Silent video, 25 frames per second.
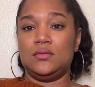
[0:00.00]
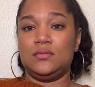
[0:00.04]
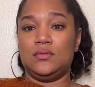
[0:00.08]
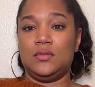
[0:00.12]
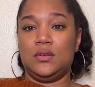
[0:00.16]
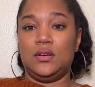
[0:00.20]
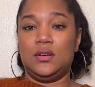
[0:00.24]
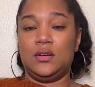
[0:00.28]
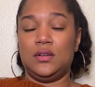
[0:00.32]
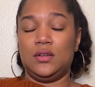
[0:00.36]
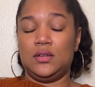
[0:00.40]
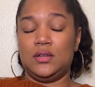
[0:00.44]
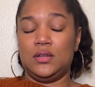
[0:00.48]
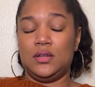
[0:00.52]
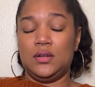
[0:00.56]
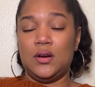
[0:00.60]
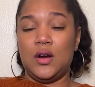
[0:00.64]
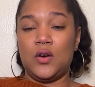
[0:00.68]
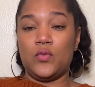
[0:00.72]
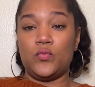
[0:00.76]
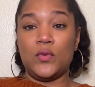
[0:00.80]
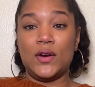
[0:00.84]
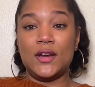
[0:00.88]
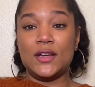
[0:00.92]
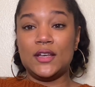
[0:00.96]

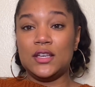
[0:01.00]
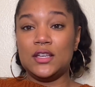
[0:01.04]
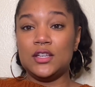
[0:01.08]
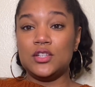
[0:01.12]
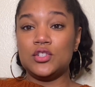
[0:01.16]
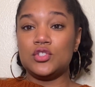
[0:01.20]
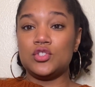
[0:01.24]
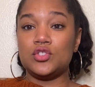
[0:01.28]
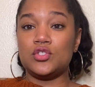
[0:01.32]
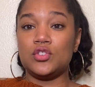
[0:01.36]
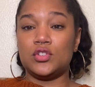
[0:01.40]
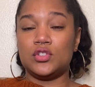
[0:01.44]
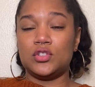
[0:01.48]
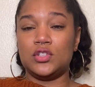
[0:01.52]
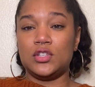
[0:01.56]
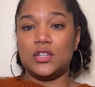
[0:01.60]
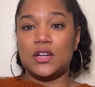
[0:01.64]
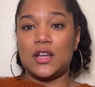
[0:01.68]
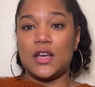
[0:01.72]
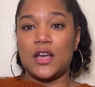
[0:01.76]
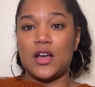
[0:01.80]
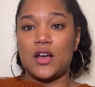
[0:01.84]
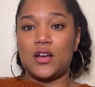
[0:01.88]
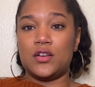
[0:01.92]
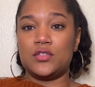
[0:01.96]
a Reiki instructor
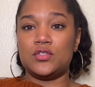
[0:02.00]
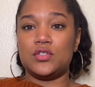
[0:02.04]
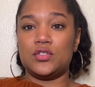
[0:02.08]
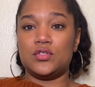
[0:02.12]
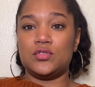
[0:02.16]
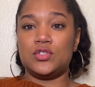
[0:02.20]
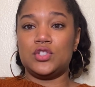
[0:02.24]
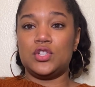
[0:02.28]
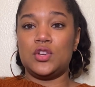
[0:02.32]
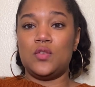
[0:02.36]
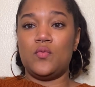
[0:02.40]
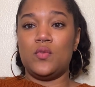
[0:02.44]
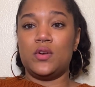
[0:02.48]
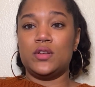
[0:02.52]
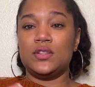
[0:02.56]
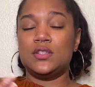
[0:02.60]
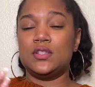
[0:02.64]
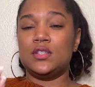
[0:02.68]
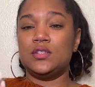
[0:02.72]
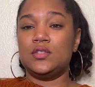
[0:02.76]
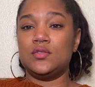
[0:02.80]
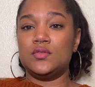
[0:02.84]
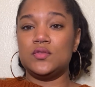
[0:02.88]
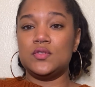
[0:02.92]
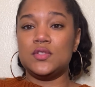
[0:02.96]
now, so she wants
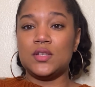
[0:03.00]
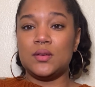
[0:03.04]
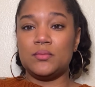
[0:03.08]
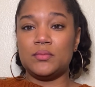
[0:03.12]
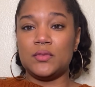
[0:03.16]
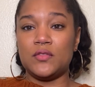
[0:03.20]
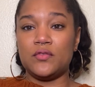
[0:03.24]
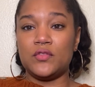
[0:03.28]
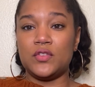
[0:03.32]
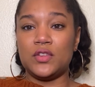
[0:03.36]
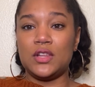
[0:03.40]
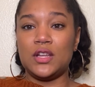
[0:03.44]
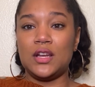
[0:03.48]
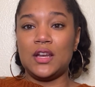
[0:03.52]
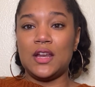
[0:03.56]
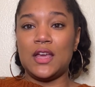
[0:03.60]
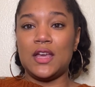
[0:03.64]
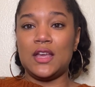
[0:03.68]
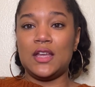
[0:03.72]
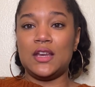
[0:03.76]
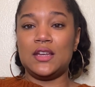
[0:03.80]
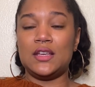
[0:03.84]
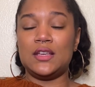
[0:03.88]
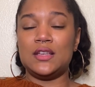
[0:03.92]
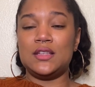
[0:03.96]
to do something for the
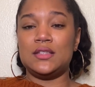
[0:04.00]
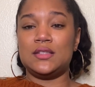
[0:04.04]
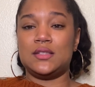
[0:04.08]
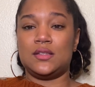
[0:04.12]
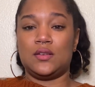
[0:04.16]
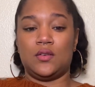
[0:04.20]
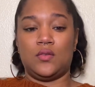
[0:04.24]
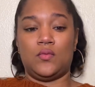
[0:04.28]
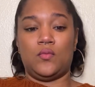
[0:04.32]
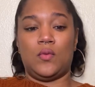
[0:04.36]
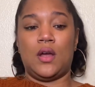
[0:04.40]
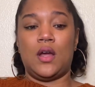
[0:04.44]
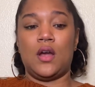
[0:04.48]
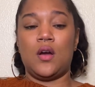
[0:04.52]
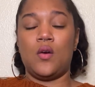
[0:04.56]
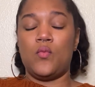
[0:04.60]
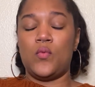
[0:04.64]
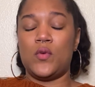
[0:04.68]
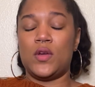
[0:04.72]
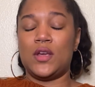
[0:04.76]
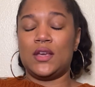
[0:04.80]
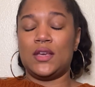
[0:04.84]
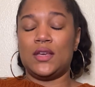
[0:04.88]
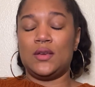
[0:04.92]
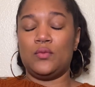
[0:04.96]
ladies around
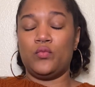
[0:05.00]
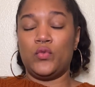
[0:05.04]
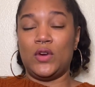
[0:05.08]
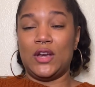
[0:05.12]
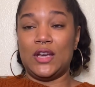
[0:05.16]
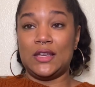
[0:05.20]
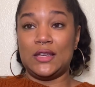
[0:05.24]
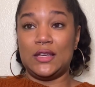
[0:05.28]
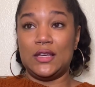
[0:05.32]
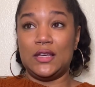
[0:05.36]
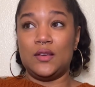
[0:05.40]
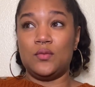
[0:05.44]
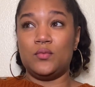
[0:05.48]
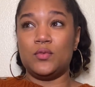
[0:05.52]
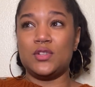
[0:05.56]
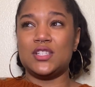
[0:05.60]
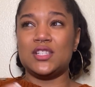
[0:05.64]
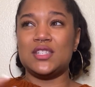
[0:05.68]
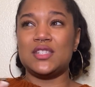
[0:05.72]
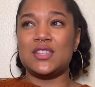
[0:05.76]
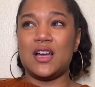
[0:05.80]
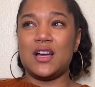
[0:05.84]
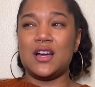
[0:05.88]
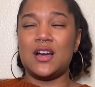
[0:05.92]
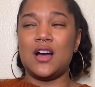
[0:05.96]
Reiki, which
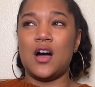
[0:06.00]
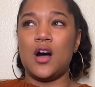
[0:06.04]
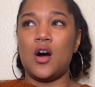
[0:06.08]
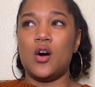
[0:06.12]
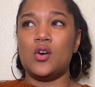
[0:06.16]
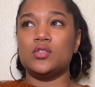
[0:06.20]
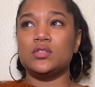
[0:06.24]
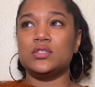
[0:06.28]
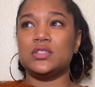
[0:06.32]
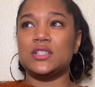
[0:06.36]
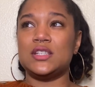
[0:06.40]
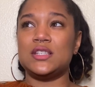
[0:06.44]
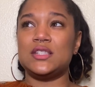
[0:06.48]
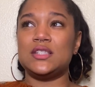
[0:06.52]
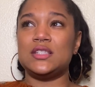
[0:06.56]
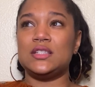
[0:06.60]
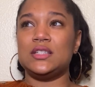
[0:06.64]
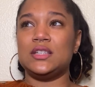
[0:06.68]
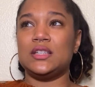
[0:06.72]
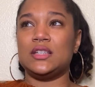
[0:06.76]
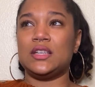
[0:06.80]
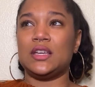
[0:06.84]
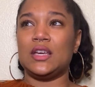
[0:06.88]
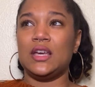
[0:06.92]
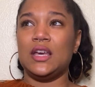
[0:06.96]
is like a
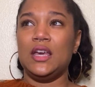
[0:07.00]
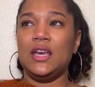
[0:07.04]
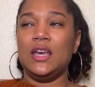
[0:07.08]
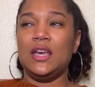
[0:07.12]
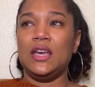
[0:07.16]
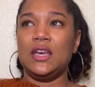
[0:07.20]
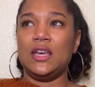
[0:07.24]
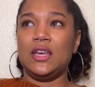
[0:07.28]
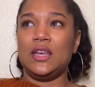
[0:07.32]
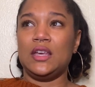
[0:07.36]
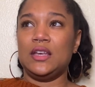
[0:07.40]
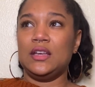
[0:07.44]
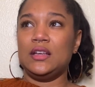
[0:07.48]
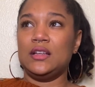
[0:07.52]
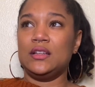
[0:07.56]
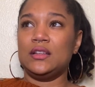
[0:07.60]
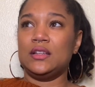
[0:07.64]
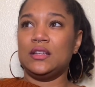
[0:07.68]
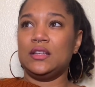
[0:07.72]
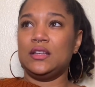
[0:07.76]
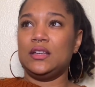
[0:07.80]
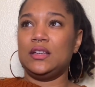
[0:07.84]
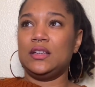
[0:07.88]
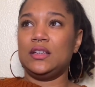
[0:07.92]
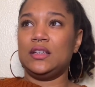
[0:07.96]
holistic
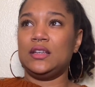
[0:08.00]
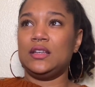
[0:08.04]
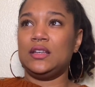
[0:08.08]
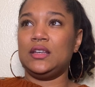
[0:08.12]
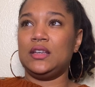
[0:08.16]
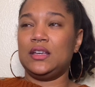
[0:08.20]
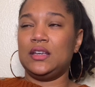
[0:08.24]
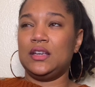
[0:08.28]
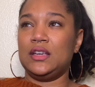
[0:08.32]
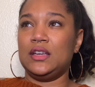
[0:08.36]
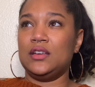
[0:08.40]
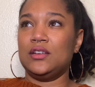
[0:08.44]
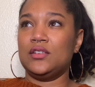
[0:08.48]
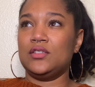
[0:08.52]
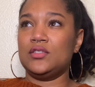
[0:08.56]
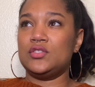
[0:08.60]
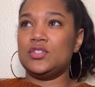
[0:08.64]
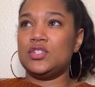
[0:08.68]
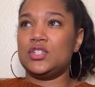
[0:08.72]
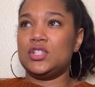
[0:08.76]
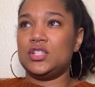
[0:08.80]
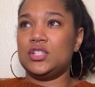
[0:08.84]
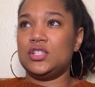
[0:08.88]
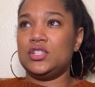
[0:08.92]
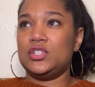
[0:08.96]
healing,
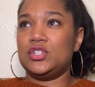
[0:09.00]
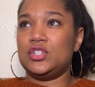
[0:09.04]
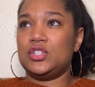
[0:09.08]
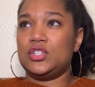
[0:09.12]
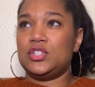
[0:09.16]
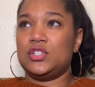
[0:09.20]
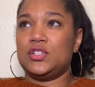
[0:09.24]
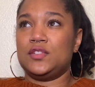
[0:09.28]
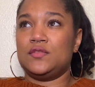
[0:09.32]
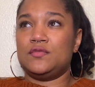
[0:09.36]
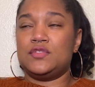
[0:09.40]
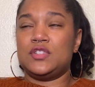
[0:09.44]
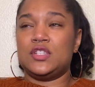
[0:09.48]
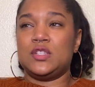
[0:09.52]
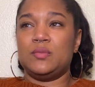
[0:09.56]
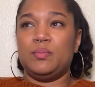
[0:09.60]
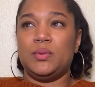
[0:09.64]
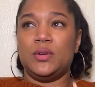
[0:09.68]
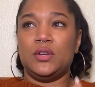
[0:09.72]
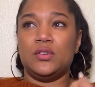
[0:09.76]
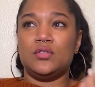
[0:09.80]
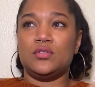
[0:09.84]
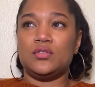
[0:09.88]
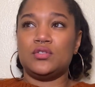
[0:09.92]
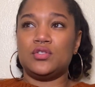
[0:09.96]
energy shift,
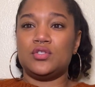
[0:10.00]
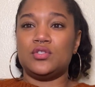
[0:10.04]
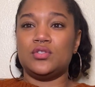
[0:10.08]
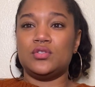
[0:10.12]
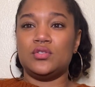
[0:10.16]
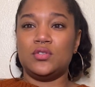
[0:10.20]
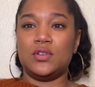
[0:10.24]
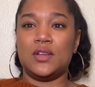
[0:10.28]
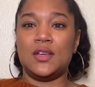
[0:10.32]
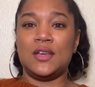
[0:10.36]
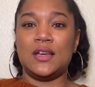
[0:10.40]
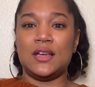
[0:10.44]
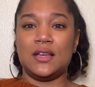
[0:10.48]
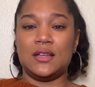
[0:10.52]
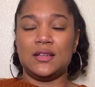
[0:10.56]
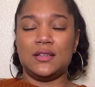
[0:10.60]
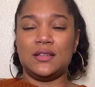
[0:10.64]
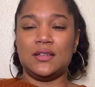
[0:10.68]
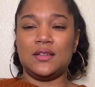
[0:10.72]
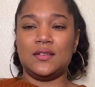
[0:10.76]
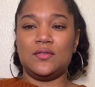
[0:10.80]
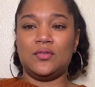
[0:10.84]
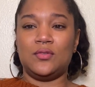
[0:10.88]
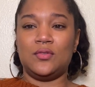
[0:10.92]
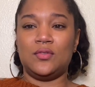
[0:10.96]
spiritual kind
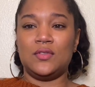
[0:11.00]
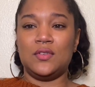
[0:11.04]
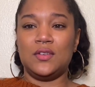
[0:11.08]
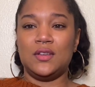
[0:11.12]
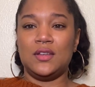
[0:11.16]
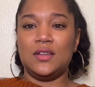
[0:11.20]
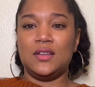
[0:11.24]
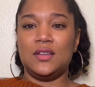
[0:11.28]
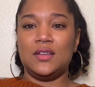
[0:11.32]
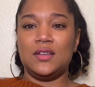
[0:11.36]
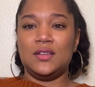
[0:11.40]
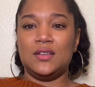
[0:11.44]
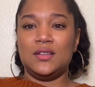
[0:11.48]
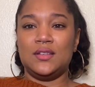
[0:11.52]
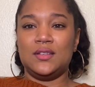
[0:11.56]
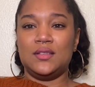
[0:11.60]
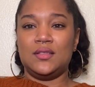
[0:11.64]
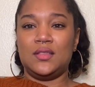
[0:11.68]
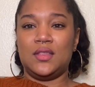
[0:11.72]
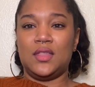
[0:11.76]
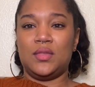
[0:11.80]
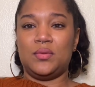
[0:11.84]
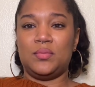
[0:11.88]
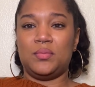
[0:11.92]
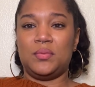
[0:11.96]
of
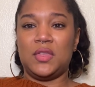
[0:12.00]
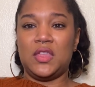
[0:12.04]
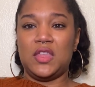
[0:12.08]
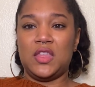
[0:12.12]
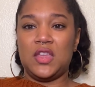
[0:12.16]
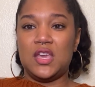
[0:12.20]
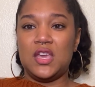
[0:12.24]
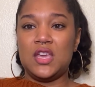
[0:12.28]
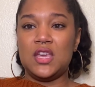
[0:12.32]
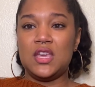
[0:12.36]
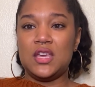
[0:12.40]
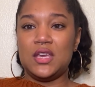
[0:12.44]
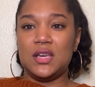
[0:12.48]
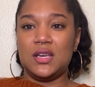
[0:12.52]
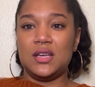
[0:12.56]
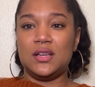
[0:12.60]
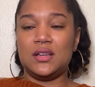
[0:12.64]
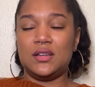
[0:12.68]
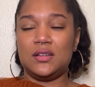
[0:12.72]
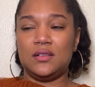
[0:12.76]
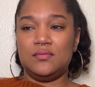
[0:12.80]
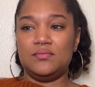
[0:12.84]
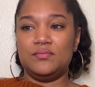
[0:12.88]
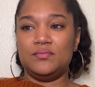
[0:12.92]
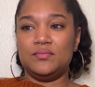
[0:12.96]
thing.
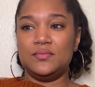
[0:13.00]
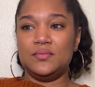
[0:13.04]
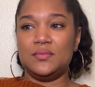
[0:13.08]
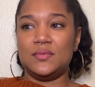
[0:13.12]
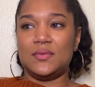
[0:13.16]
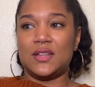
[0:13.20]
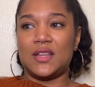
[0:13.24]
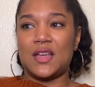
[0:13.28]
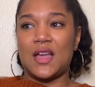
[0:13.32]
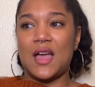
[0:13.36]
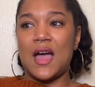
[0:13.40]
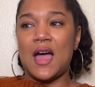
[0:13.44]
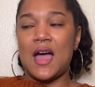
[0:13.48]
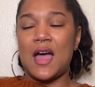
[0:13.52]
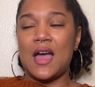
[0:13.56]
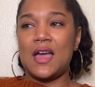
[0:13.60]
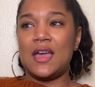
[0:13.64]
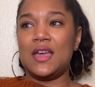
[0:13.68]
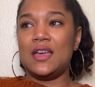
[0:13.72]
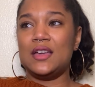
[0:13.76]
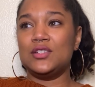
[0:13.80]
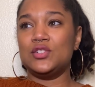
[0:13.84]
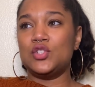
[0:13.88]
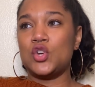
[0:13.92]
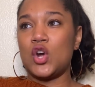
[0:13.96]
I
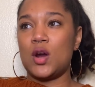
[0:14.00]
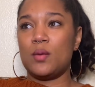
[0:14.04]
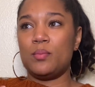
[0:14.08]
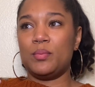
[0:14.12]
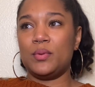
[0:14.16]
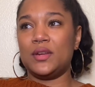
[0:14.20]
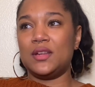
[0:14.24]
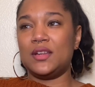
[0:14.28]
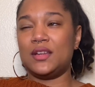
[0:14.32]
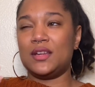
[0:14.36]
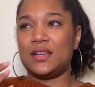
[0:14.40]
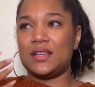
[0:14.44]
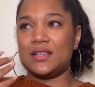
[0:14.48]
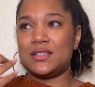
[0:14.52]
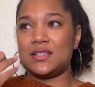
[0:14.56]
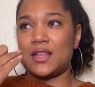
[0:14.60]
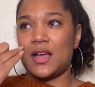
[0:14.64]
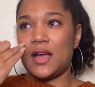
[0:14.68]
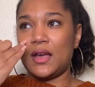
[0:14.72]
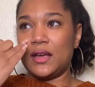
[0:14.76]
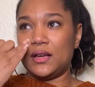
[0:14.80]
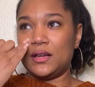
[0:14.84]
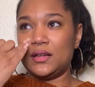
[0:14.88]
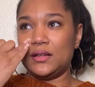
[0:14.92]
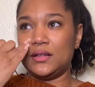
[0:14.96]
interpret it as
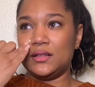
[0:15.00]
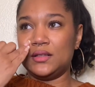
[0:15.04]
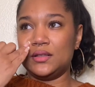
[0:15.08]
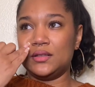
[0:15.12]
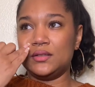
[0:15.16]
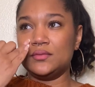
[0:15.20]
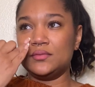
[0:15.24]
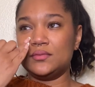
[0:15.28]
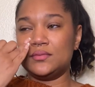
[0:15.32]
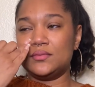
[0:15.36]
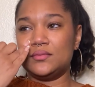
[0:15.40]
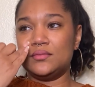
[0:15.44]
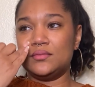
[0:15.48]
like a